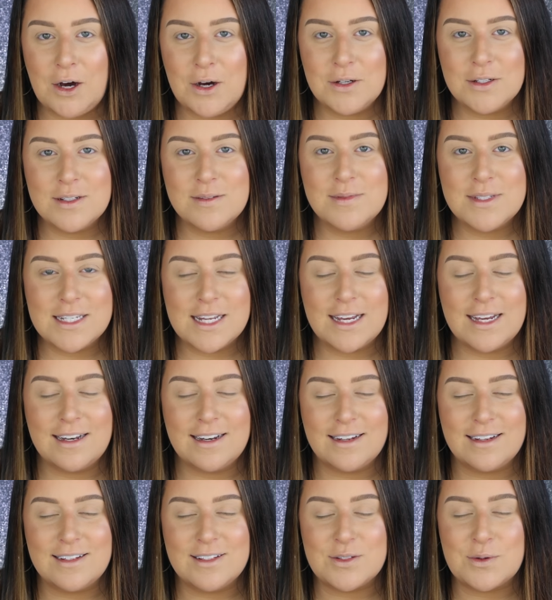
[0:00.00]
All I'm saying
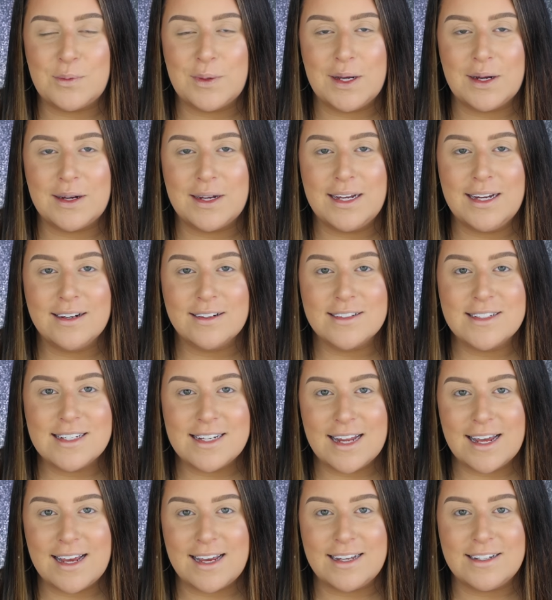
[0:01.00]
is we are here
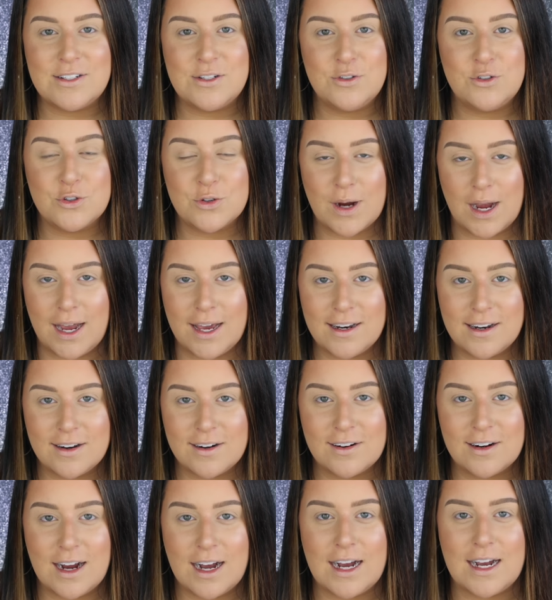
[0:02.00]
today to try it on
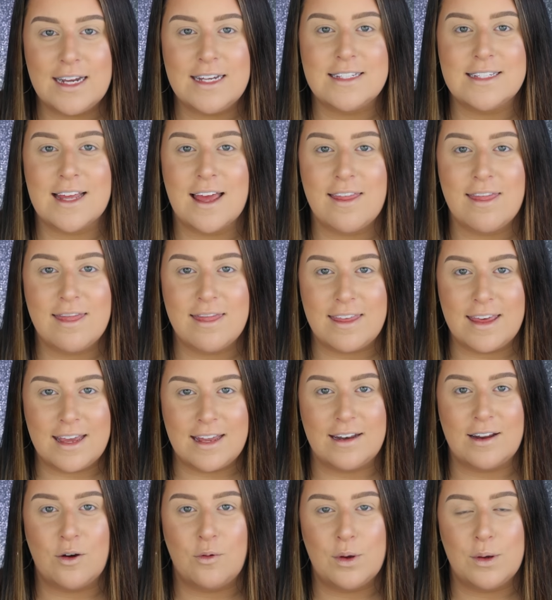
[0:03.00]
our eyes and
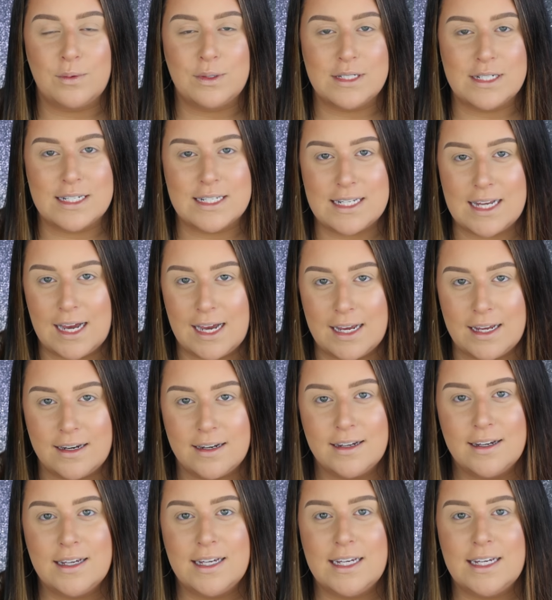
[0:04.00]
then we will
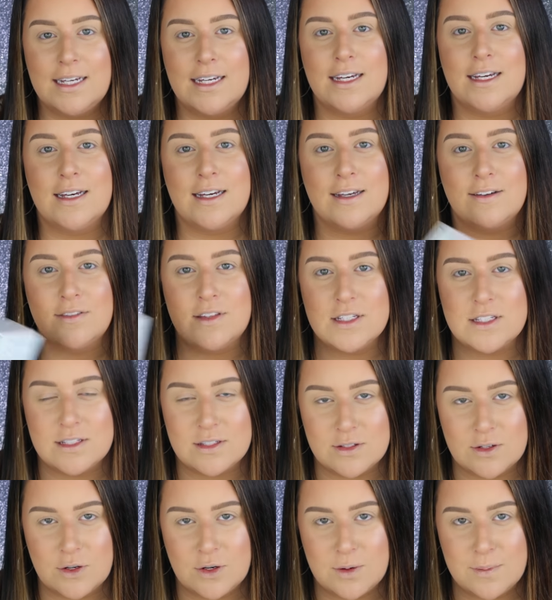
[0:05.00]
decide if this
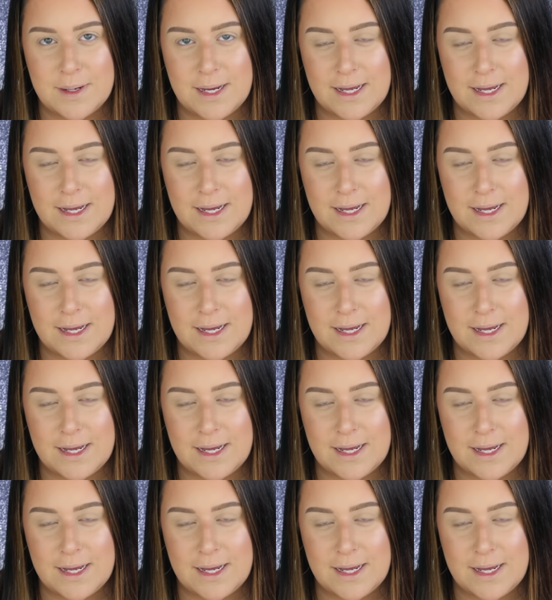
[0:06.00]
is good or